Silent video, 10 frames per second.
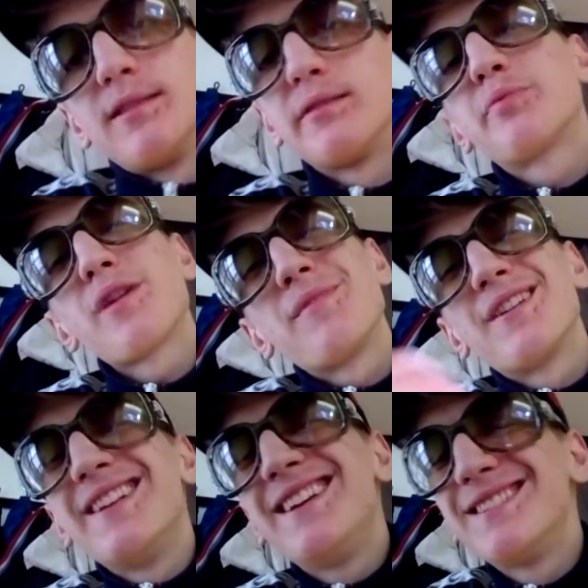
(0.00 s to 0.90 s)
a
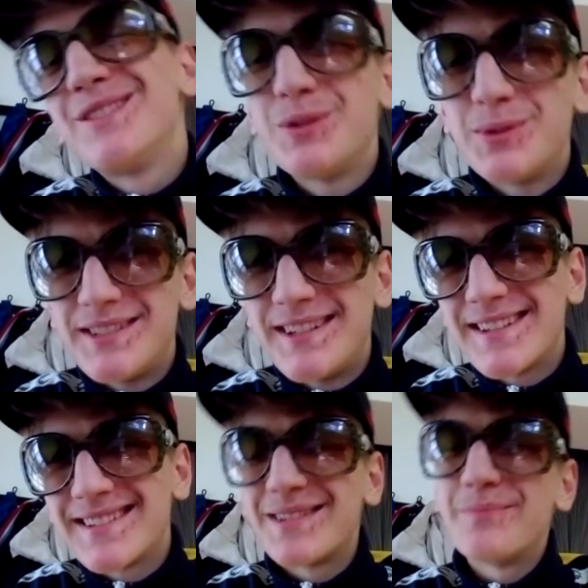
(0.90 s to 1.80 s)
Premier League
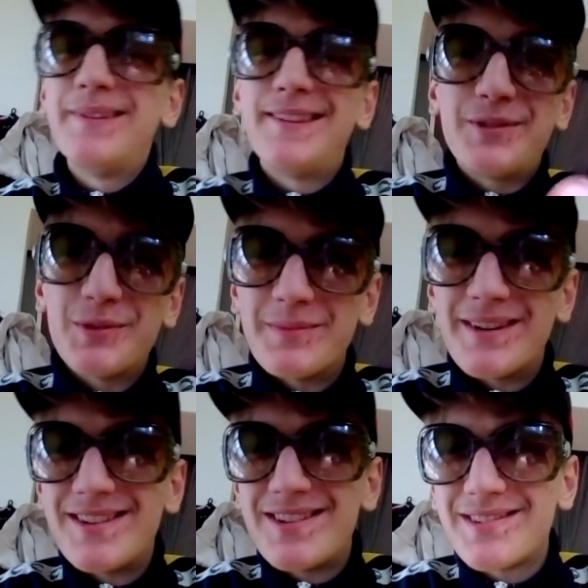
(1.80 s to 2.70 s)
enthusiast a bit too
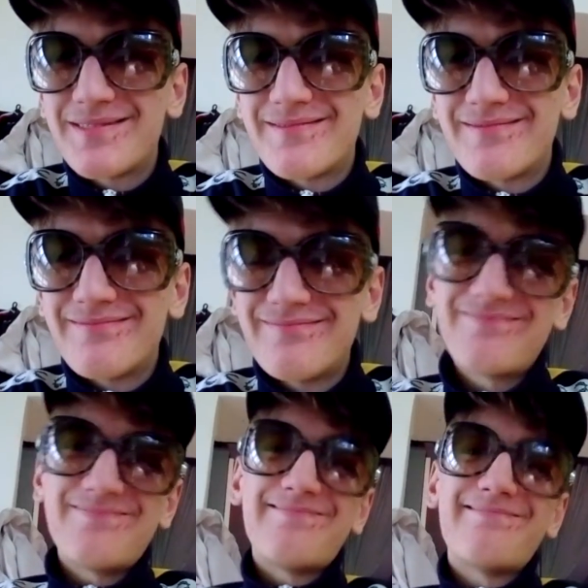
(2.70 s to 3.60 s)
much,
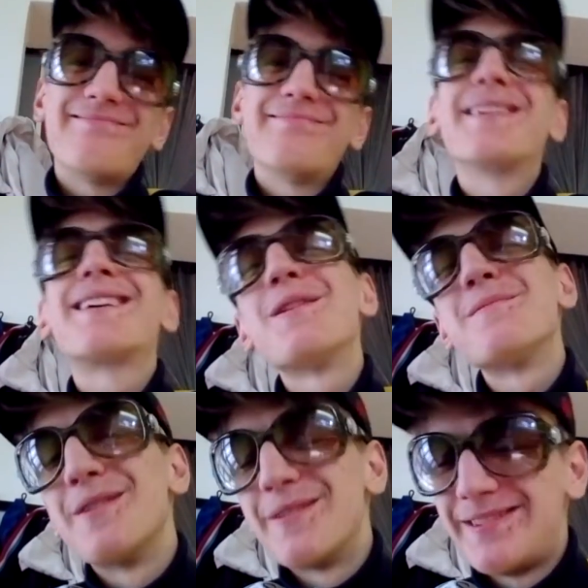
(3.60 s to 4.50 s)
but come
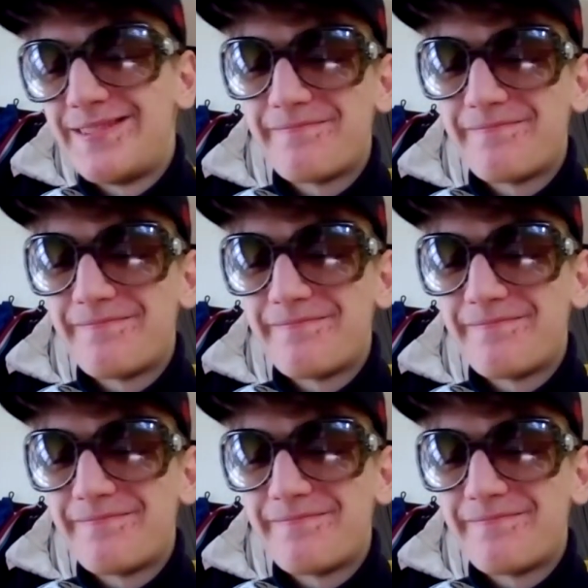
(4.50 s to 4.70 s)
on.